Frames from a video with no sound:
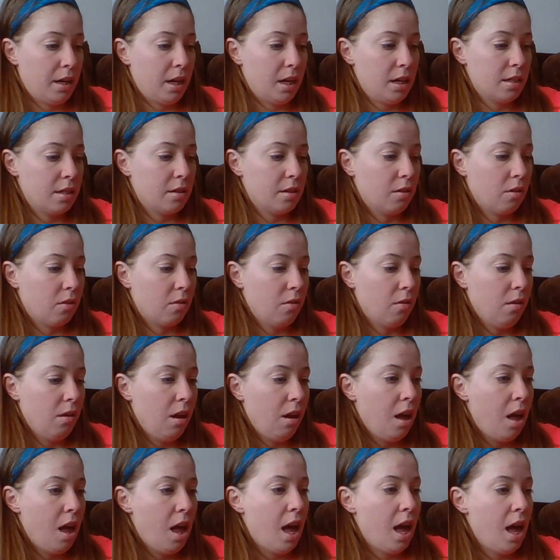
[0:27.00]
a circle,
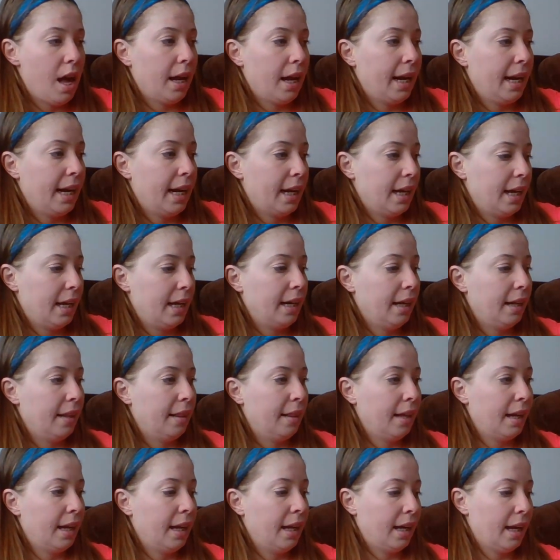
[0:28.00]
and
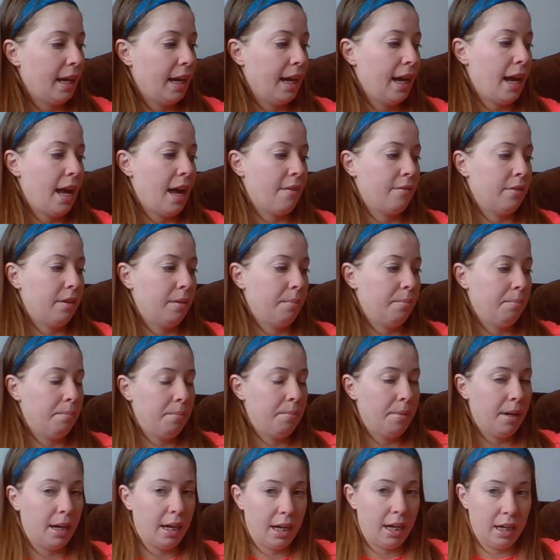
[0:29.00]
then I have a
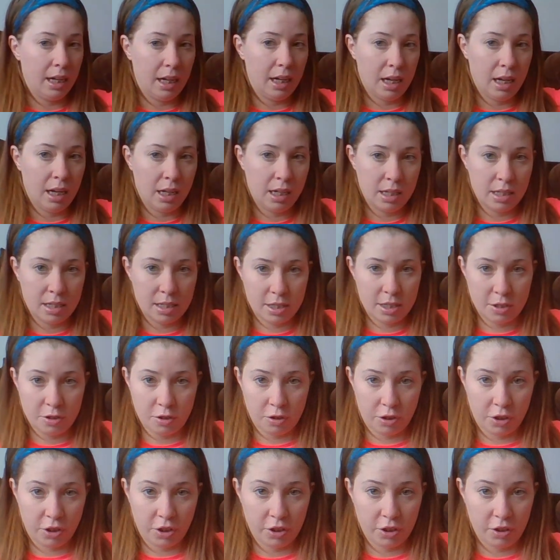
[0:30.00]
big
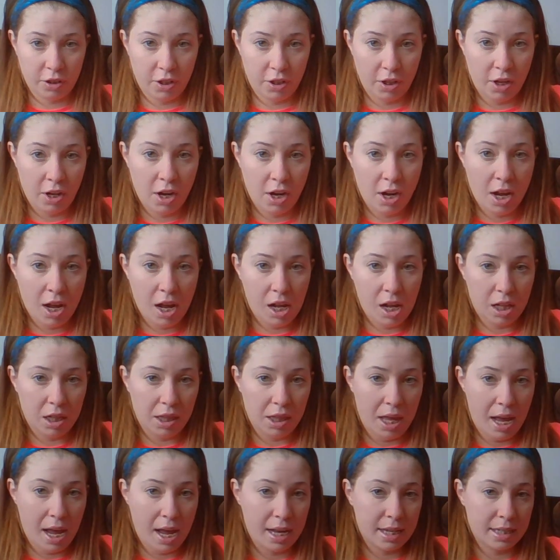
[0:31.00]
circular
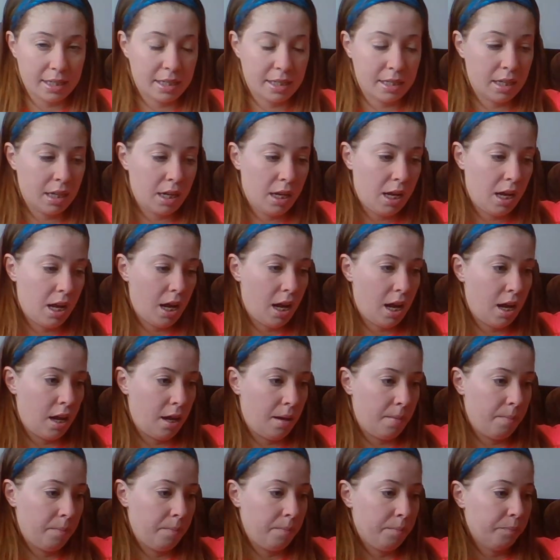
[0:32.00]
glass.
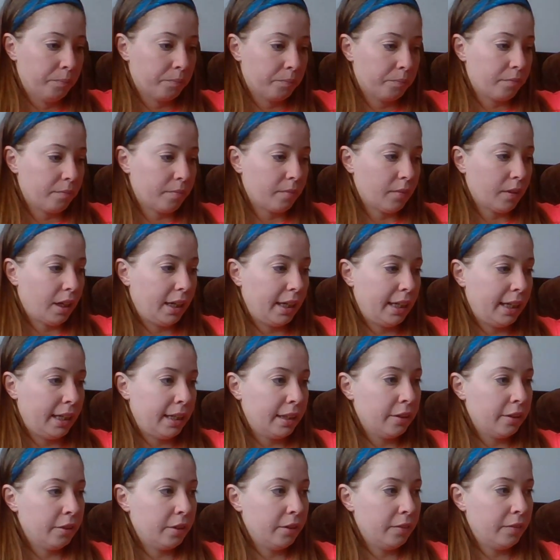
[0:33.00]

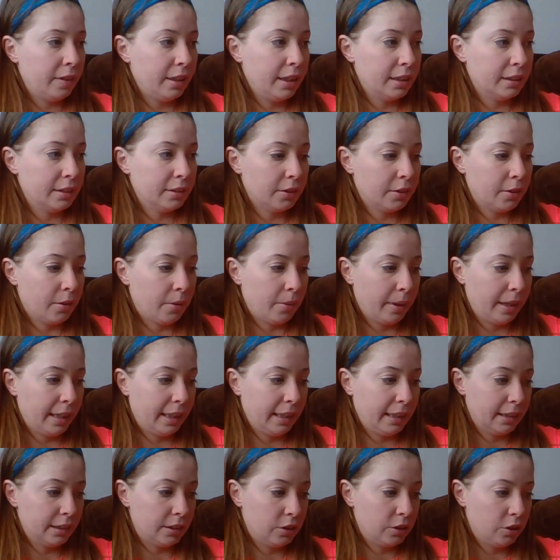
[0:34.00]
Either of these are
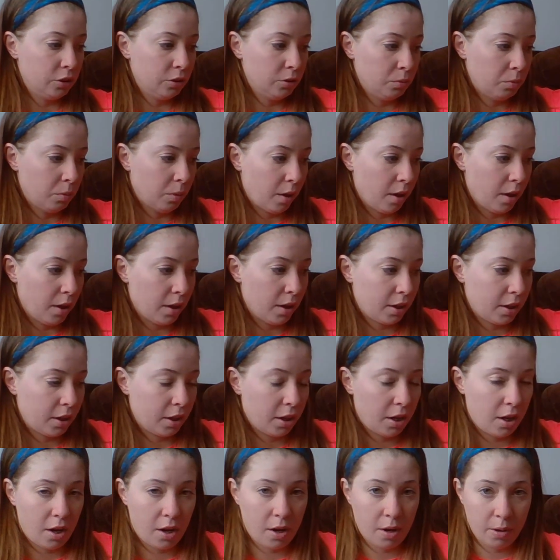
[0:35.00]
going to
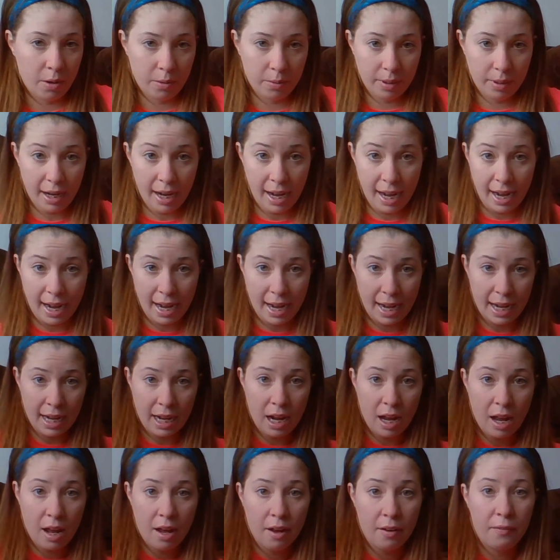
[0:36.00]
work
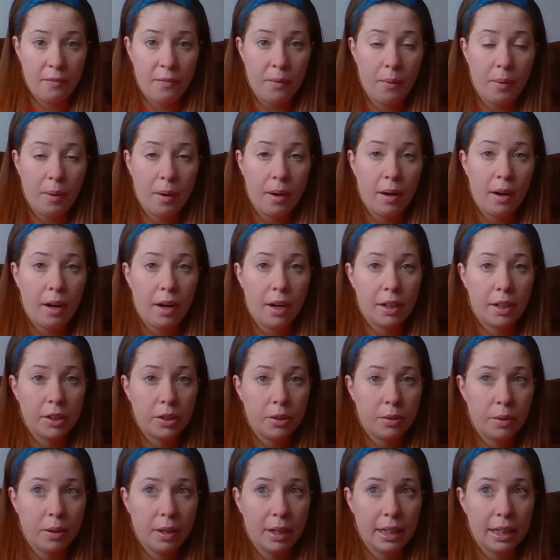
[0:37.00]
okay for
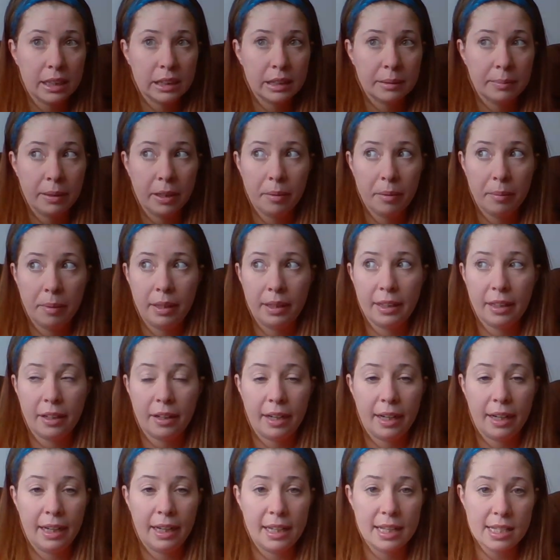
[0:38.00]
your experiment.
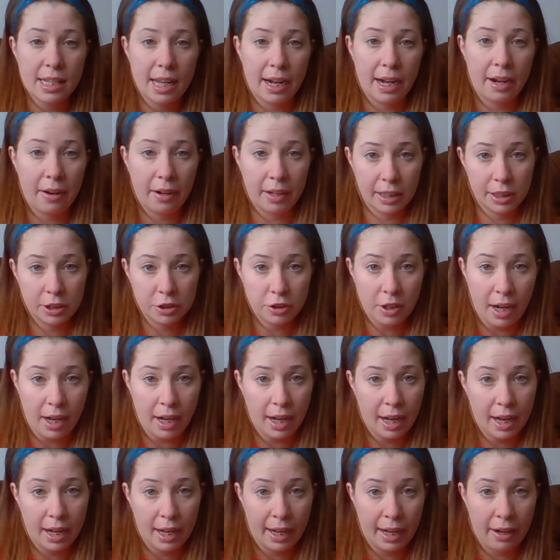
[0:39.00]
I already
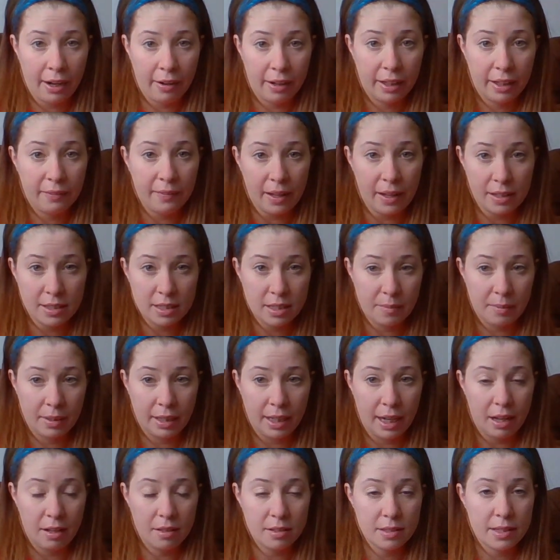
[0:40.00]
tried it and I already found
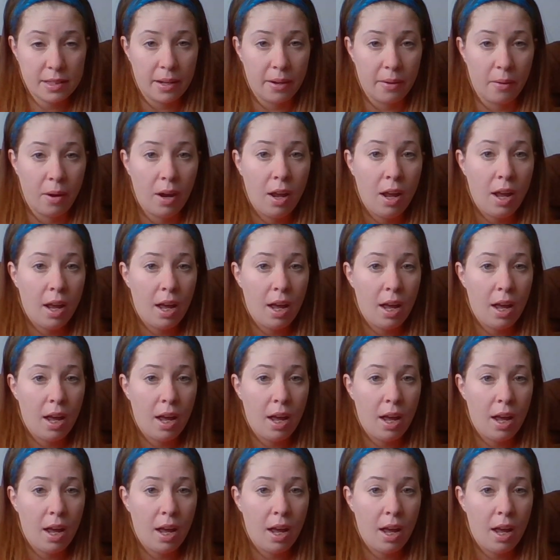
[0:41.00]
something out, so